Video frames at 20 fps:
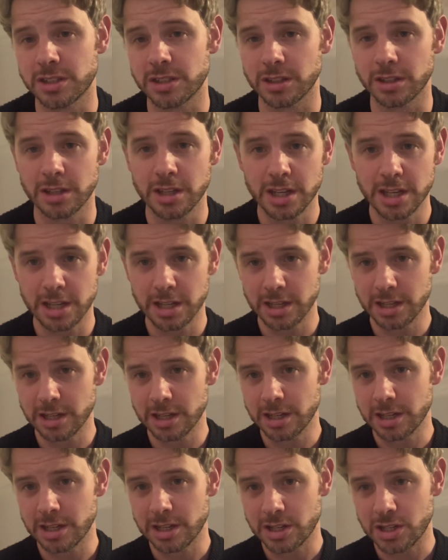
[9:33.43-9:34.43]

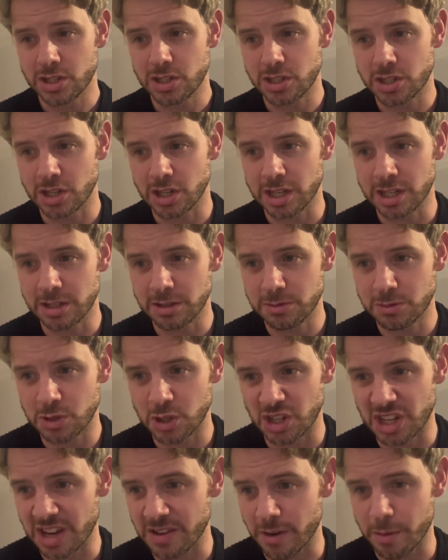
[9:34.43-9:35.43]

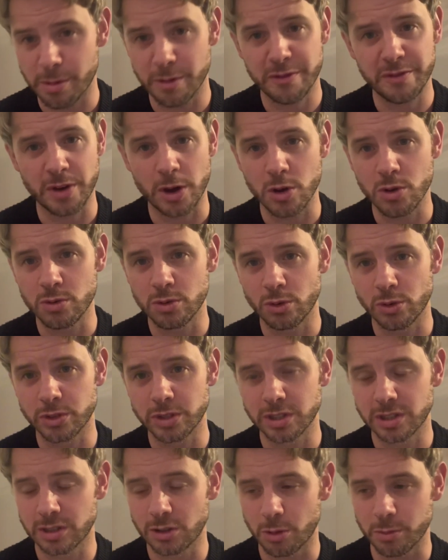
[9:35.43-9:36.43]
to give up a phone or
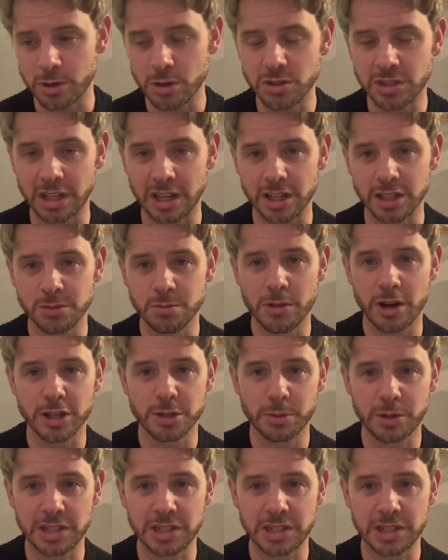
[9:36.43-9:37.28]
to stop using it as much,